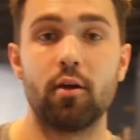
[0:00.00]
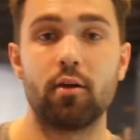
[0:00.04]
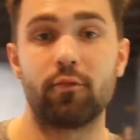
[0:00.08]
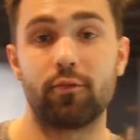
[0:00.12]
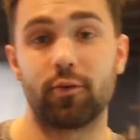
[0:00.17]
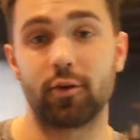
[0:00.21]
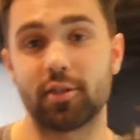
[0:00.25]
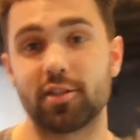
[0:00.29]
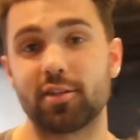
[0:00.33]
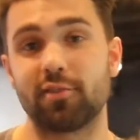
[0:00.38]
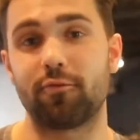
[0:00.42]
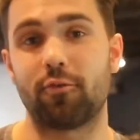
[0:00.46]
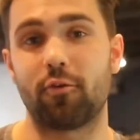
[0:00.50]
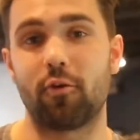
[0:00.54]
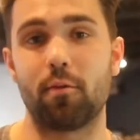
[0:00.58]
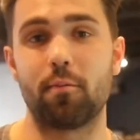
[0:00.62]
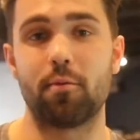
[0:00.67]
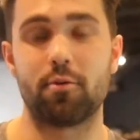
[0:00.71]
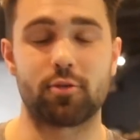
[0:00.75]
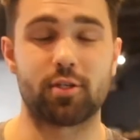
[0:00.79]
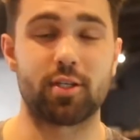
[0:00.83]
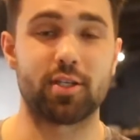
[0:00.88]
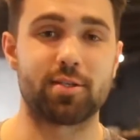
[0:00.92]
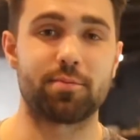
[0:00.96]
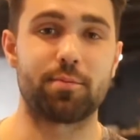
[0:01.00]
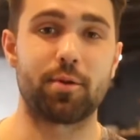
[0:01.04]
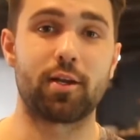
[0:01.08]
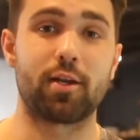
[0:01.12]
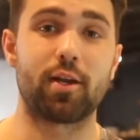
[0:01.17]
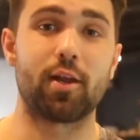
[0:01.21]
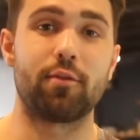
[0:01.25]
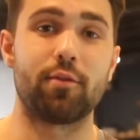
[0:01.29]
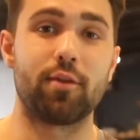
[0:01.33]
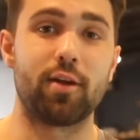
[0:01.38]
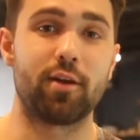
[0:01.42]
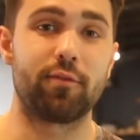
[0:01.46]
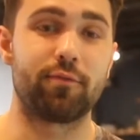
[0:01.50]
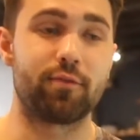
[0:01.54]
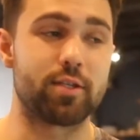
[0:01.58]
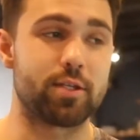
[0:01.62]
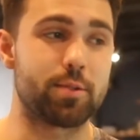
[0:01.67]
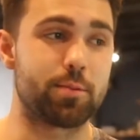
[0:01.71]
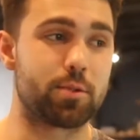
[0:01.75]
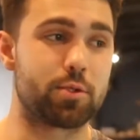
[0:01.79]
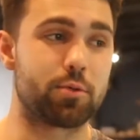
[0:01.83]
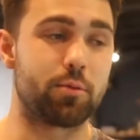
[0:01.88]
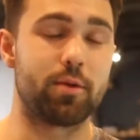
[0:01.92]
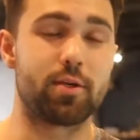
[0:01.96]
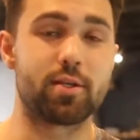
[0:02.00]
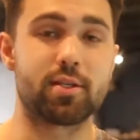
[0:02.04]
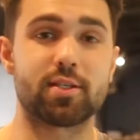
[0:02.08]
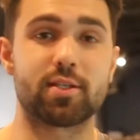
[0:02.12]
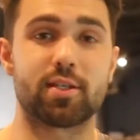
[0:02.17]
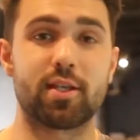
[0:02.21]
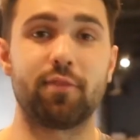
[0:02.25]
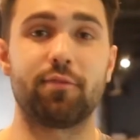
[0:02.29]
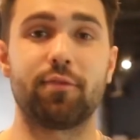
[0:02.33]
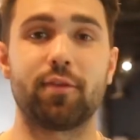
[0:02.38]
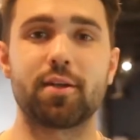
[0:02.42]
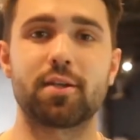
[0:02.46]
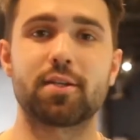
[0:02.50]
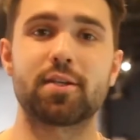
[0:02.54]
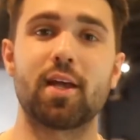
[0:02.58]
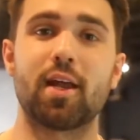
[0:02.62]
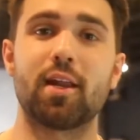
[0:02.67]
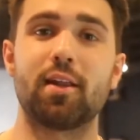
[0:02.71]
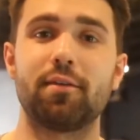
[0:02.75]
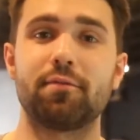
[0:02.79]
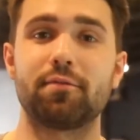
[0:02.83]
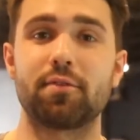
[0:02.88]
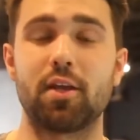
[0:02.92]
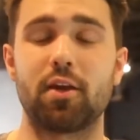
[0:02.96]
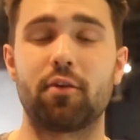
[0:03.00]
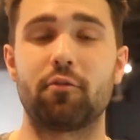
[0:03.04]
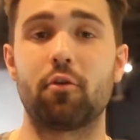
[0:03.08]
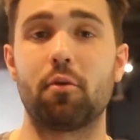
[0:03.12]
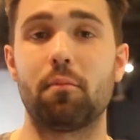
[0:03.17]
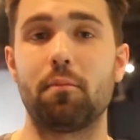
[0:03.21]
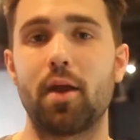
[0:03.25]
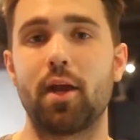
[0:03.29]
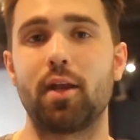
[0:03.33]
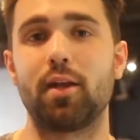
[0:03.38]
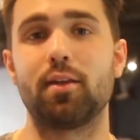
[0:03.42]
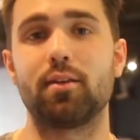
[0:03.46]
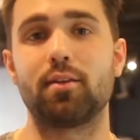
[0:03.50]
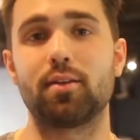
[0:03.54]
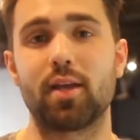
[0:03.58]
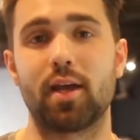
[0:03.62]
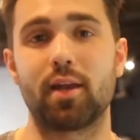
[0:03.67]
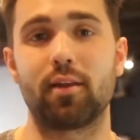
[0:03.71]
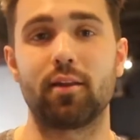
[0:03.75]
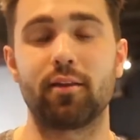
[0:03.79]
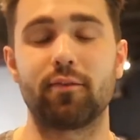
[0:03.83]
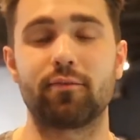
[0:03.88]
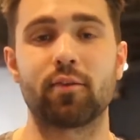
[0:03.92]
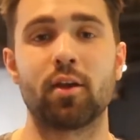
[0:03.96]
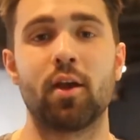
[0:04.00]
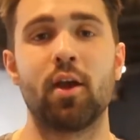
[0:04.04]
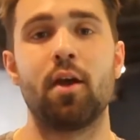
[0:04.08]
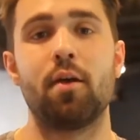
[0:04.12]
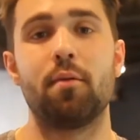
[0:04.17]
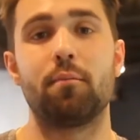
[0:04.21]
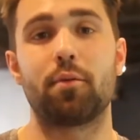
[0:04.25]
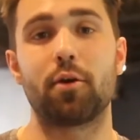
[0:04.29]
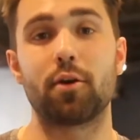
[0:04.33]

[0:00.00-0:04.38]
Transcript: First and foremost, let's break down the difference between a stiff leg deadlift and a Romanian deadlift.